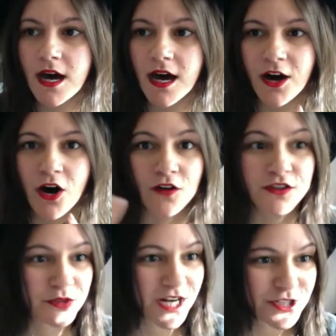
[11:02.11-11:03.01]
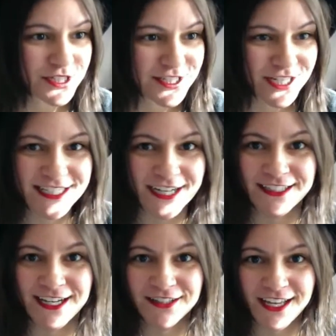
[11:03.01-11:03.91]
Uh, all the productions shut down
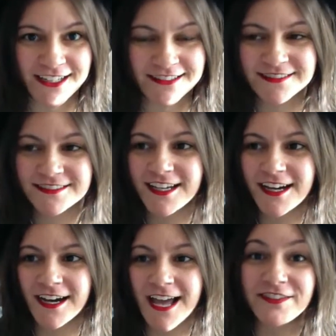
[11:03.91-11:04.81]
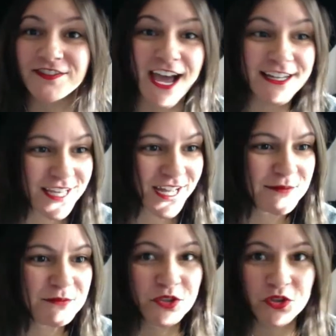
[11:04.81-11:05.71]
in LA. Uh, at that
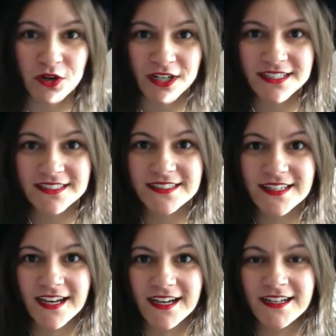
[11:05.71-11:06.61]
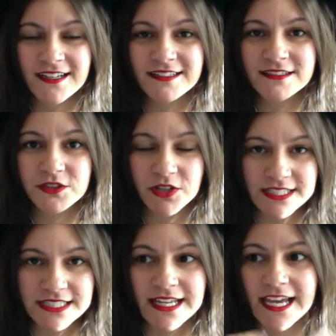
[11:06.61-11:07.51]
time, New York, uh, New York
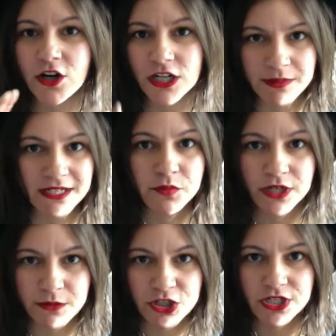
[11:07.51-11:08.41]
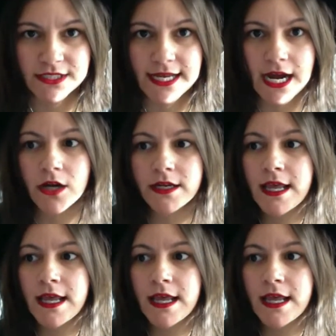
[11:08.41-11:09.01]
City had already been pretty much shut down.